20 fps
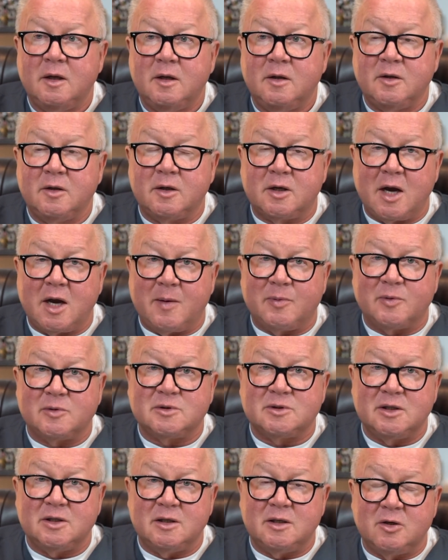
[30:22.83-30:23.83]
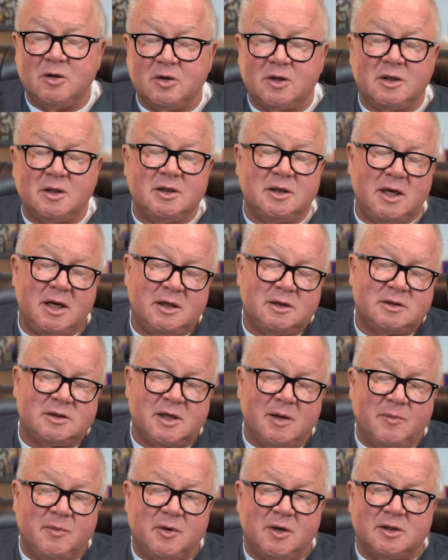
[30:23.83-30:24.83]
the copper zinc. You take
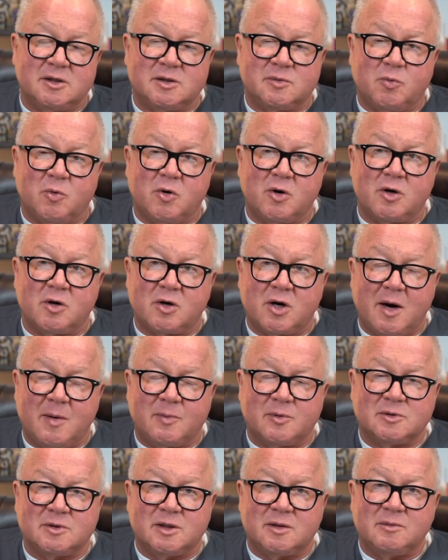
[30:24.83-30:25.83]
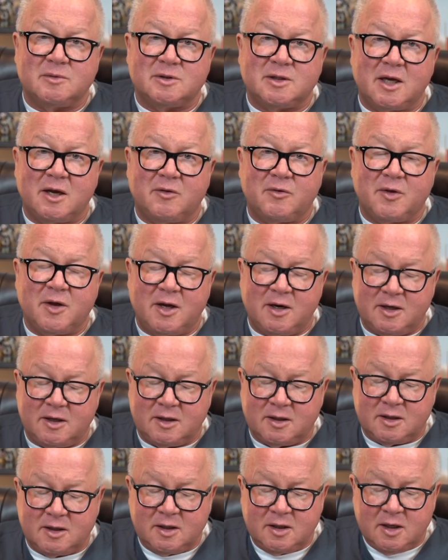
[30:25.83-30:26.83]
something to support your copper zinc
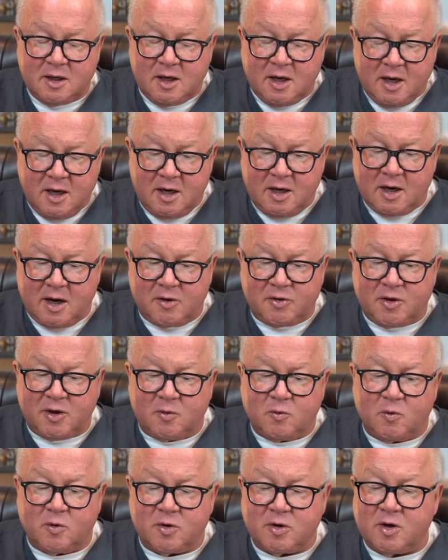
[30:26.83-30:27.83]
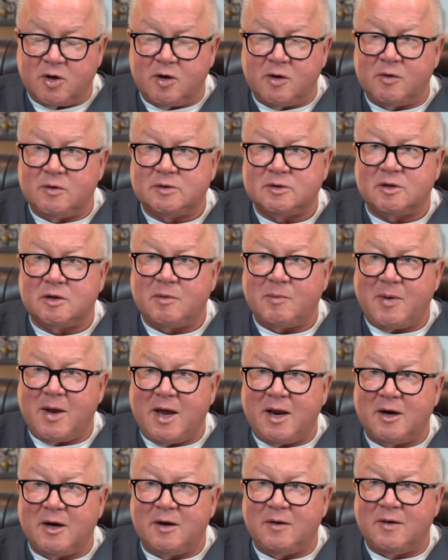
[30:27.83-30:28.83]
metallothionein, and I think we're the only ones with the
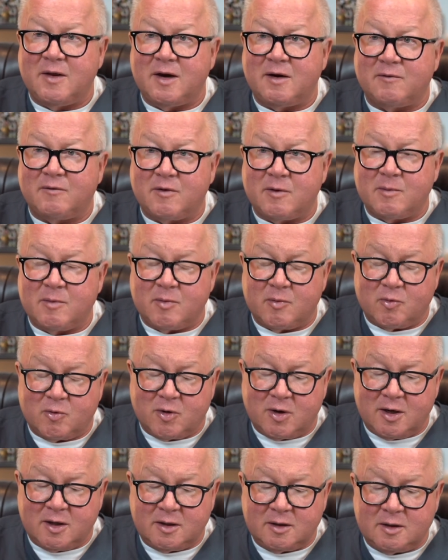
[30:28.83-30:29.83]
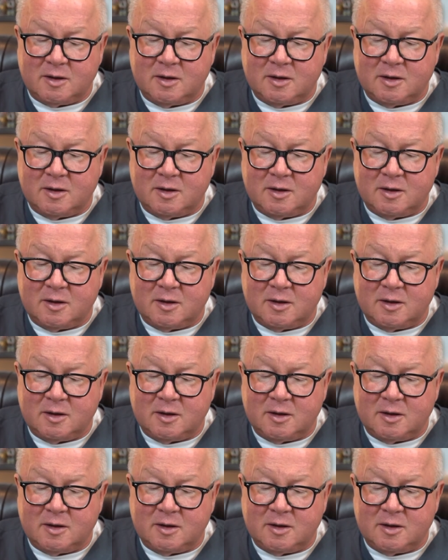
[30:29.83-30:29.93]
patent on that, if I remember right.